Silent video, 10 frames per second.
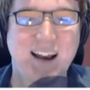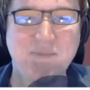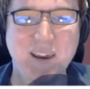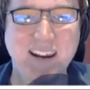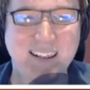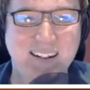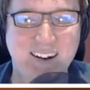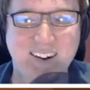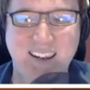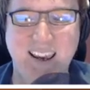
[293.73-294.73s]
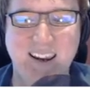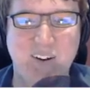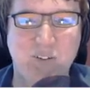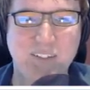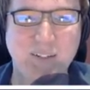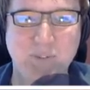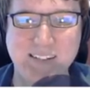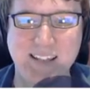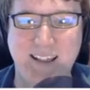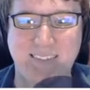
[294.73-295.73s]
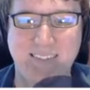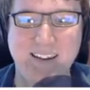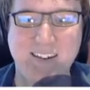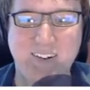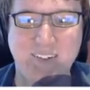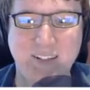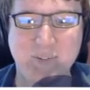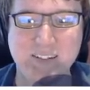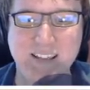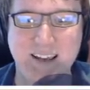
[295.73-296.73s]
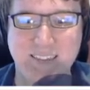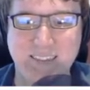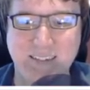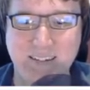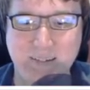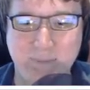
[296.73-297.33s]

I made it. Okay. Only one death. Only one death.